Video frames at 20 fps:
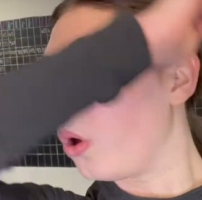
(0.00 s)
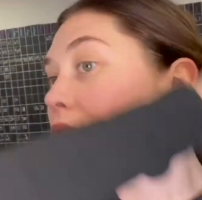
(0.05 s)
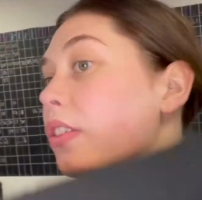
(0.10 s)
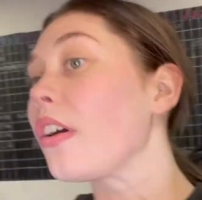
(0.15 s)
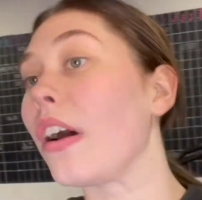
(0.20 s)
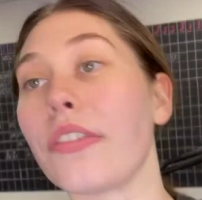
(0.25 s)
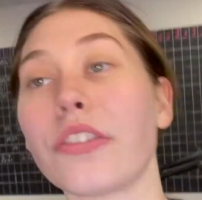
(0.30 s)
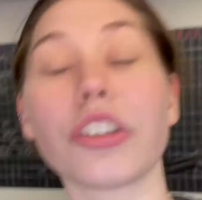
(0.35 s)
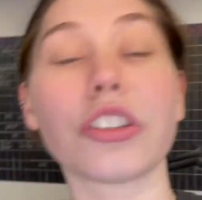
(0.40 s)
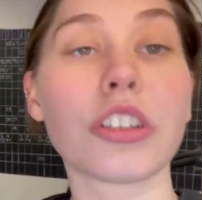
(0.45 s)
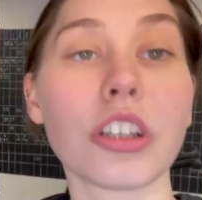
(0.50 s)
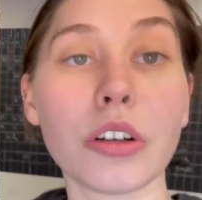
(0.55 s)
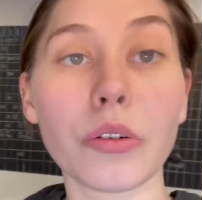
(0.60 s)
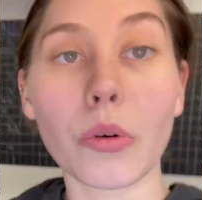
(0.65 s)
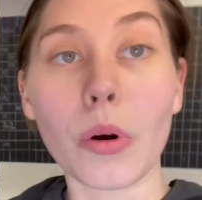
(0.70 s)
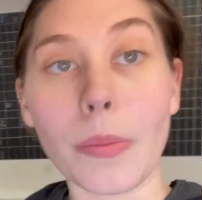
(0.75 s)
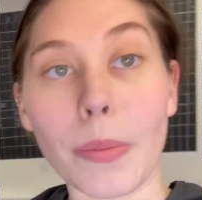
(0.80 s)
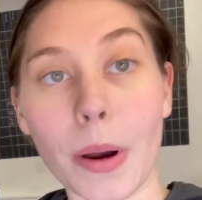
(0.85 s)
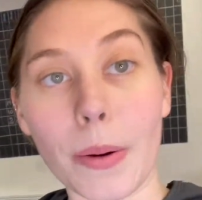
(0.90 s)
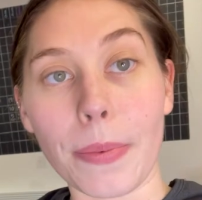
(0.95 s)
I've just done a
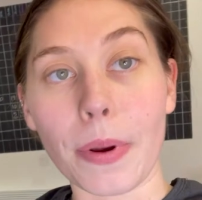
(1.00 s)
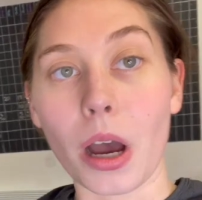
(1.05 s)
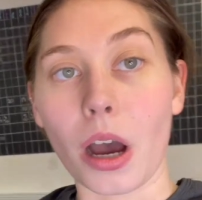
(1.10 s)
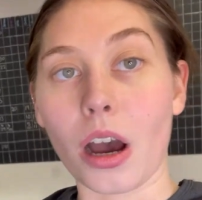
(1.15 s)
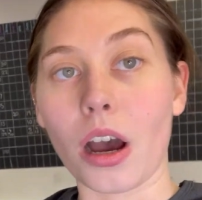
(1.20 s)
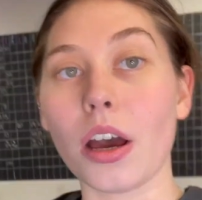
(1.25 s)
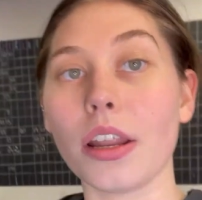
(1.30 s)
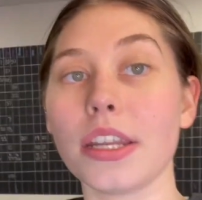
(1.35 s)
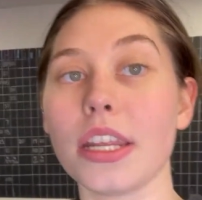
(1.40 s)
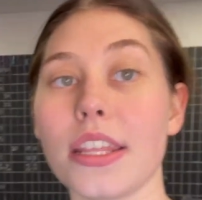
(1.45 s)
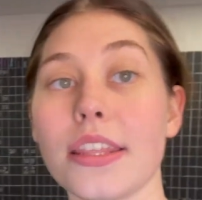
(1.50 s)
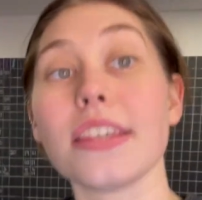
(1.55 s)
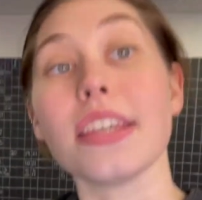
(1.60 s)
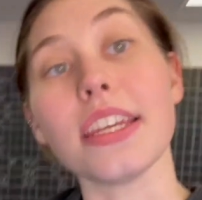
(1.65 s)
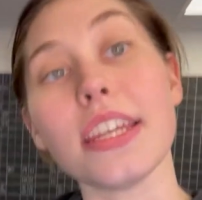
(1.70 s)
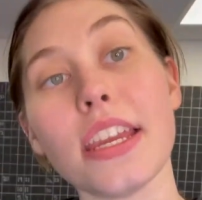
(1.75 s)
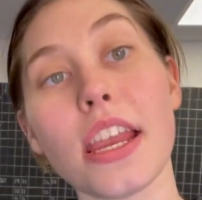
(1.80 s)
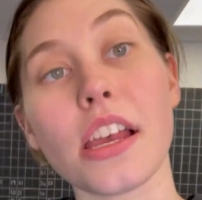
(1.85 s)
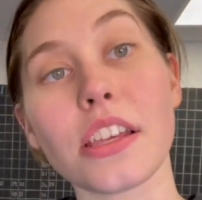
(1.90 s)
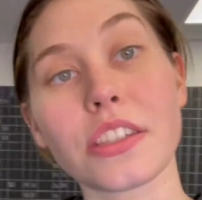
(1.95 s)
warm up on
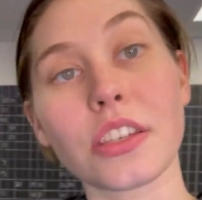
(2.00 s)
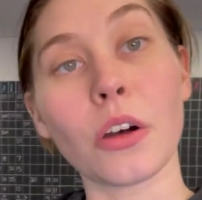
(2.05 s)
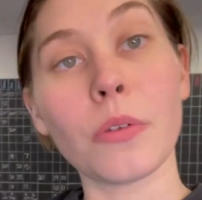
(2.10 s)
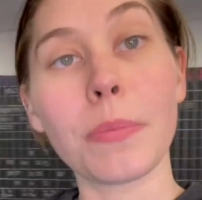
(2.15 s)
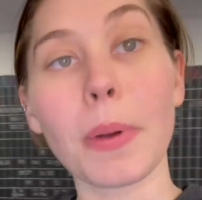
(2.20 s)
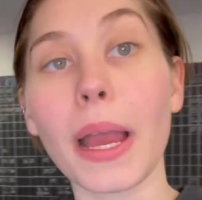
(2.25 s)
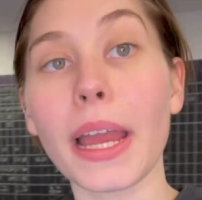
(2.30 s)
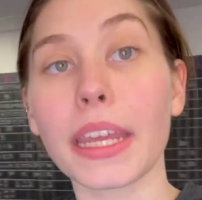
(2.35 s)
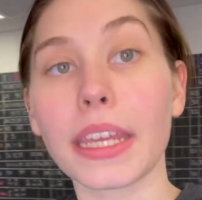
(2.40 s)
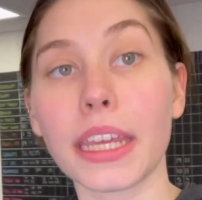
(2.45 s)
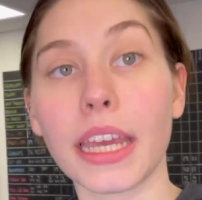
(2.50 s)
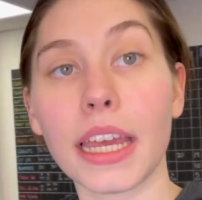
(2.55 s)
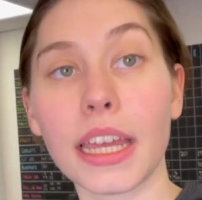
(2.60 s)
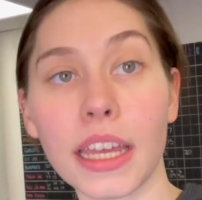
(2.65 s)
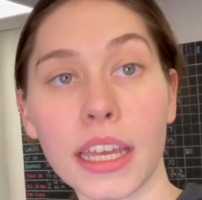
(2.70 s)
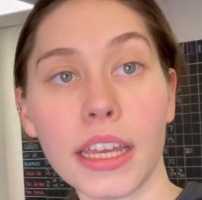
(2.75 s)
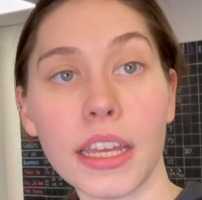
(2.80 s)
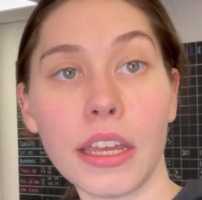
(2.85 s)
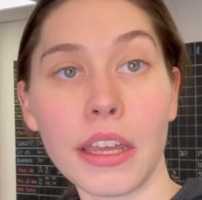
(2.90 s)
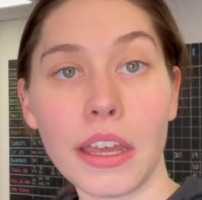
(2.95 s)
the assault bike.
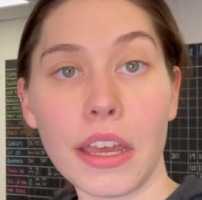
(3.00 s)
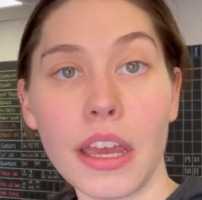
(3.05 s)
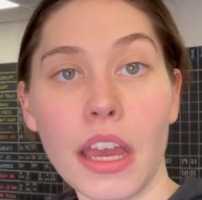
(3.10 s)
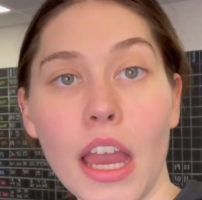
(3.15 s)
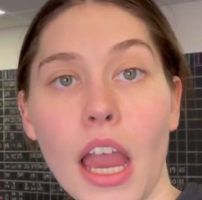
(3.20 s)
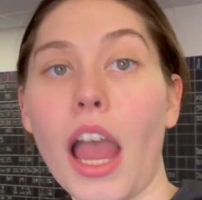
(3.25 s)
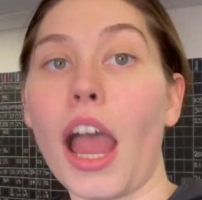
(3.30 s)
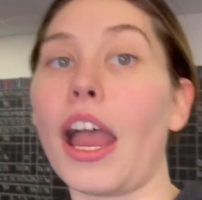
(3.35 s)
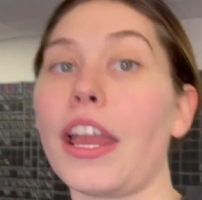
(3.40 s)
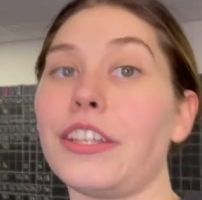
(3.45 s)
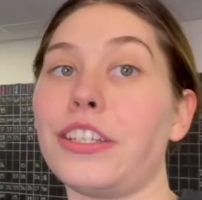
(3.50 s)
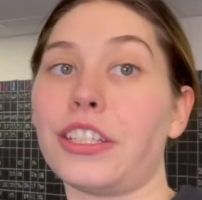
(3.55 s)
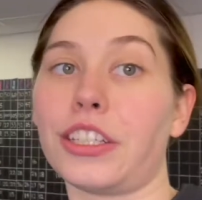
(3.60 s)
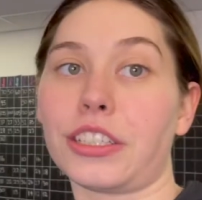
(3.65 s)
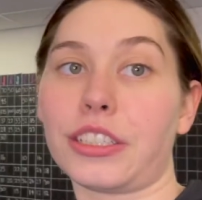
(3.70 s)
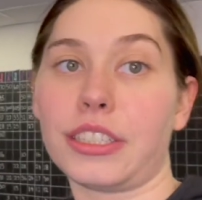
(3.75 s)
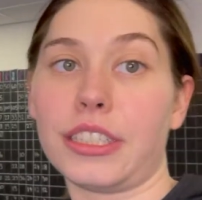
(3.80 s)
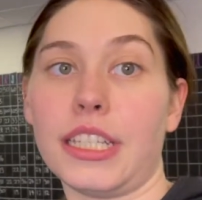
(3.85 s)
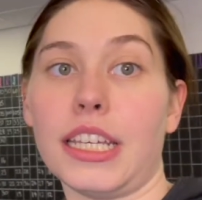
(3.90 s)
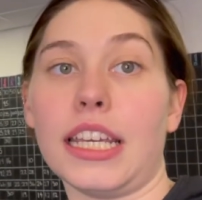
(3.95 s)
I
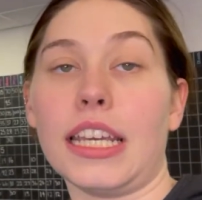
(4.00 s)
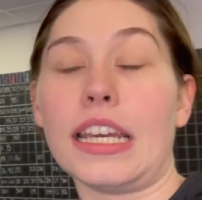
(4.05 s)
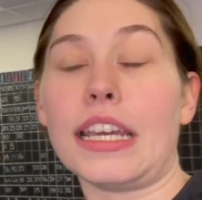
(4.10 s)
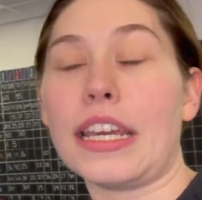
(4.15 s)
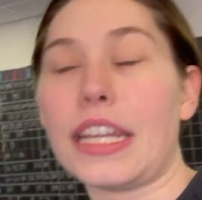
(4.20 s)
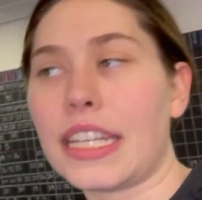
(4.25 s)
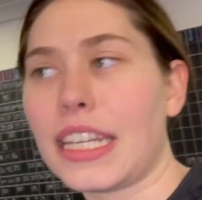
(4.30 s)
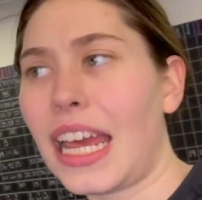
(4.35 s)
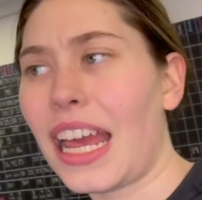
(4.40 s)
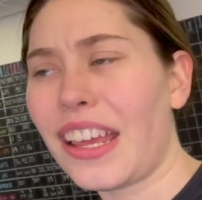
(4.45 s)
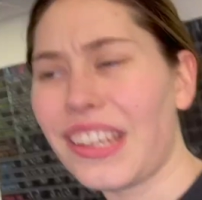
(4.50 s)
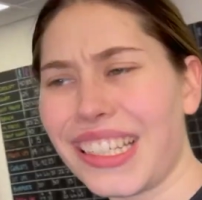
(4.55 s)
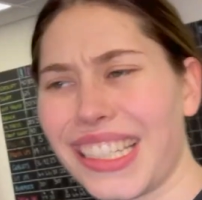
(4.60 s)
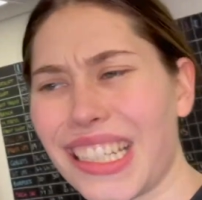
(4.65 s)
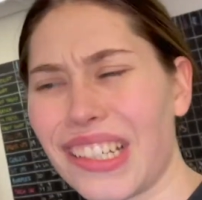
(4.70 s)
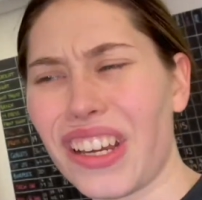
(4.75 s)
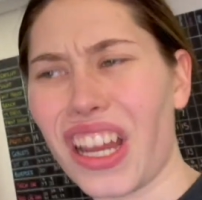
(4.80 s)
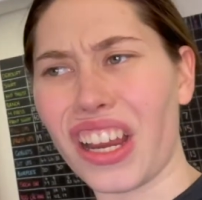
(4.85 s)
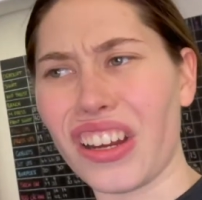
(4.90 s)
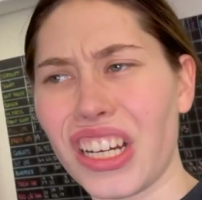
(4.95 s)
just did, I think,
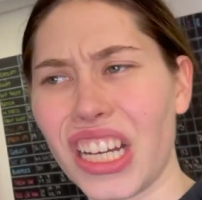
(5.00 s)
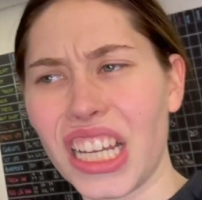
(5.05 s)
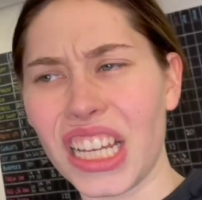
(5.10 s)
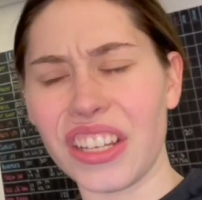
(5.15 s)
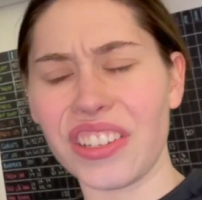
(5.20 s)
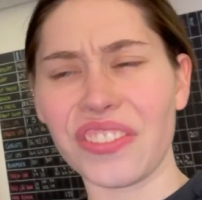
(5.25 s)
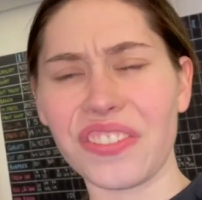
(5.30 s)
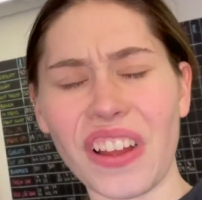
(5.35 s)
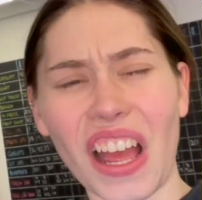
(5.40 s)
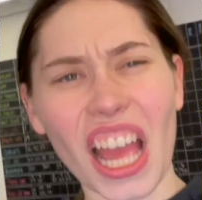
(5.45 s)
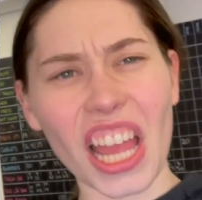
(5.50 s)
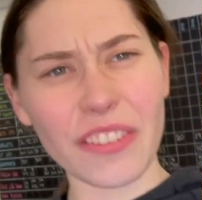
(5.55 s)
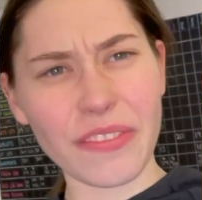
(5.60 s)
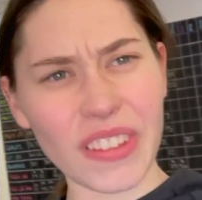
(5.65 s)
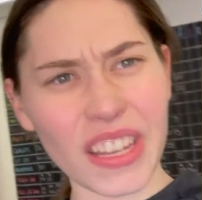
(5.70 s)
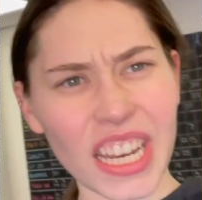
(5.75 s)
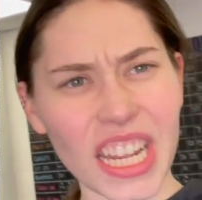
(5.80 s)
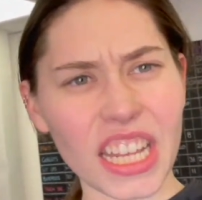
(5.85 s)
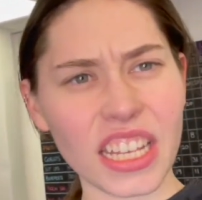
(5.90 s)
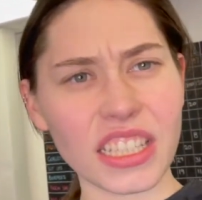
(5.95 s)
about 5
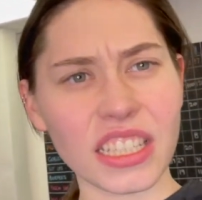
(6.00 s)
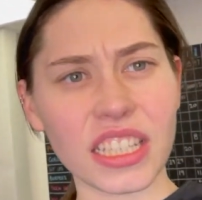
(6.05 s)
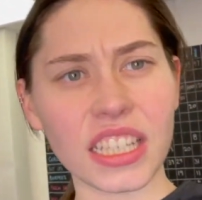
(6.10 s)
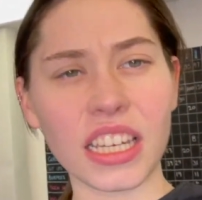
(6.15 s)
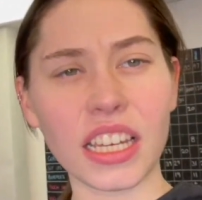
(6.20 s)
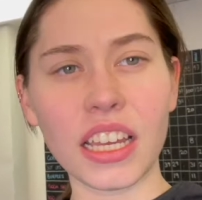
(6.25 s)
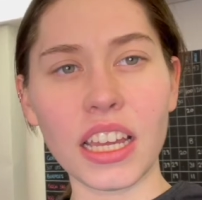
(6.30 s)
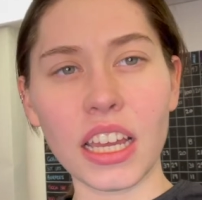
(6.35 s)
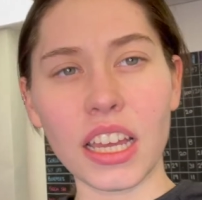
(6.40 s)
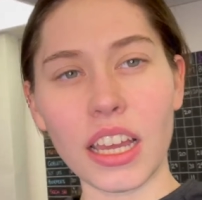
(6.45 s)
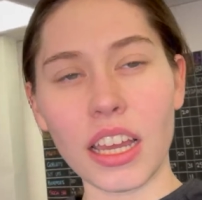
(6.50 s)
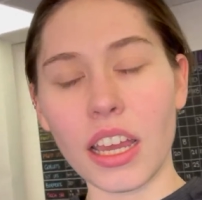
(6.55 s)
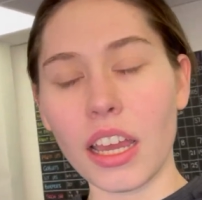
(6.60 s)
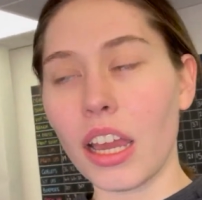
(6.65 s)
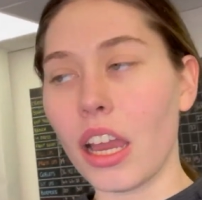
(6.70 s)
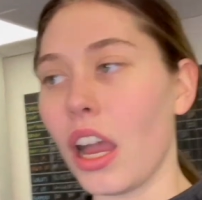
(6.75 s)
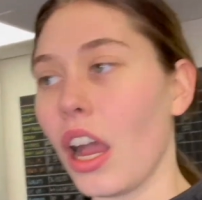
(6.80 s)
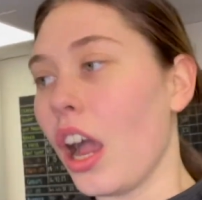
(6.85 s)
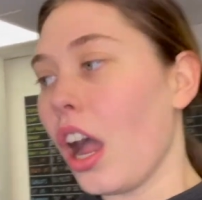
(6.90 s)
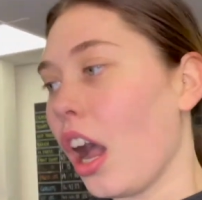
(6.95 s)
minutes
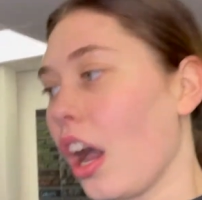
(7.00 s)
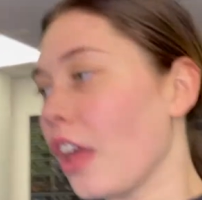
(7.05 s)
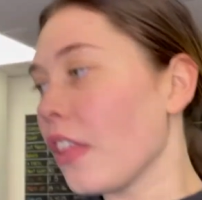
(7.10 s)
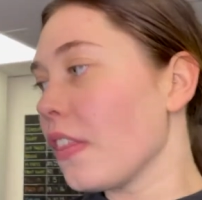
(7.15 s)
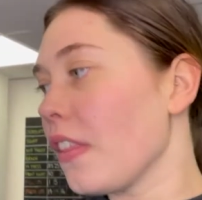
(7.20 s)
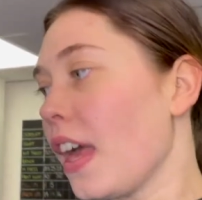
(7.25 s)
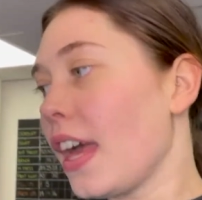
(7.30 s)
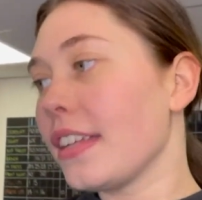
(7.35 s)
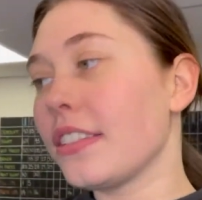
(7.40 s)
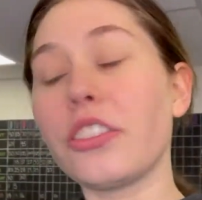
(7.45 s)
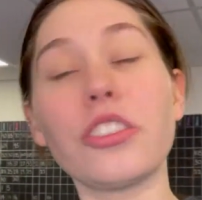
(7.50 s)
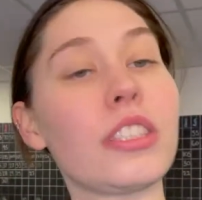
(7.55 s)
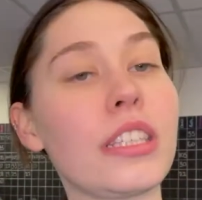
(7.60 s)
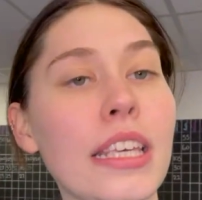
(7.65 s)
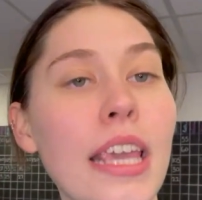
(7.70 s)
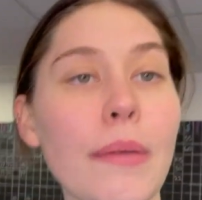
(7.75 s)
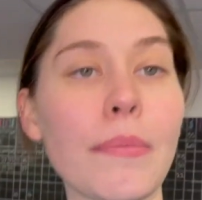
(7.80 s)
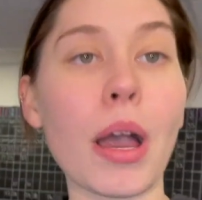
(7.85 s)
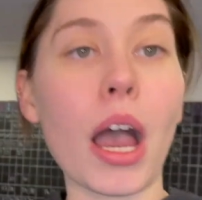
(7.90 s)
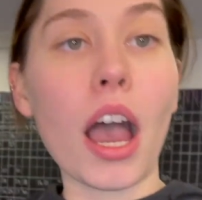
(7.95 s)
on there just to
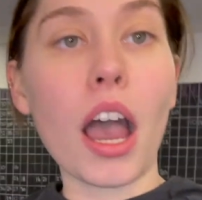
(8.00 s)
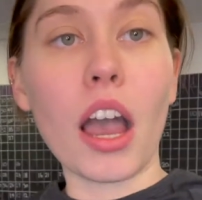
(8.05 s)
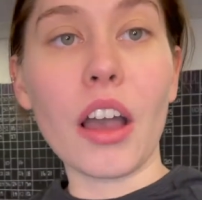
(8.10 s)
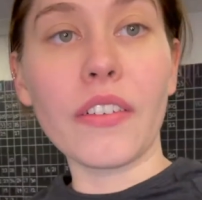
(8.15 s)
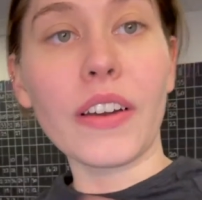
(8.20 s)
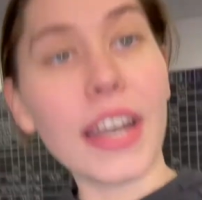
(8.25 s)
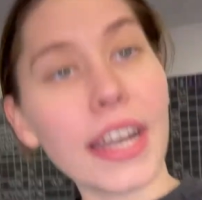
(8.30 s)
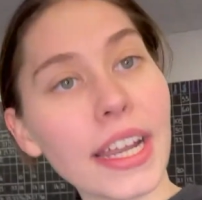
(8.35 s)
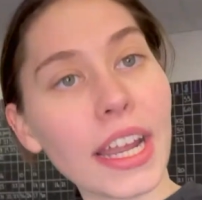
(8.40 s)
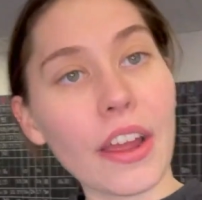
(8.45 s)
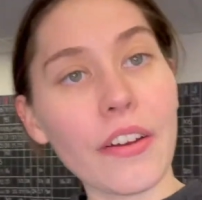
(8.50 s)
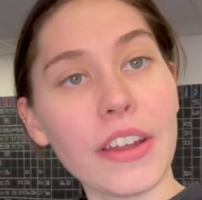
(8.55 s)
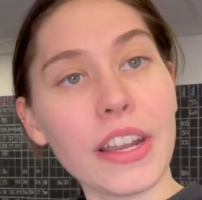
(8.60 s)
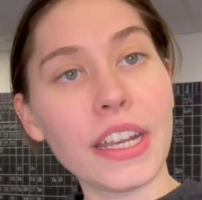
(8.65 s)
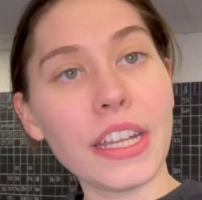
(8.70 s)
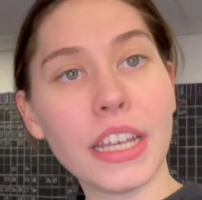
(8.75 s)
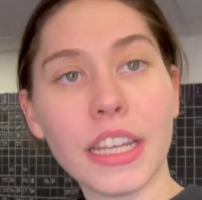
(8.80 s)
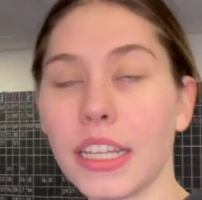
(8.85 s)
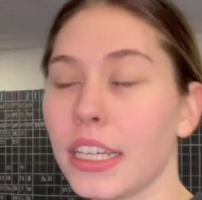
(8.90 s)
get my heart rate going.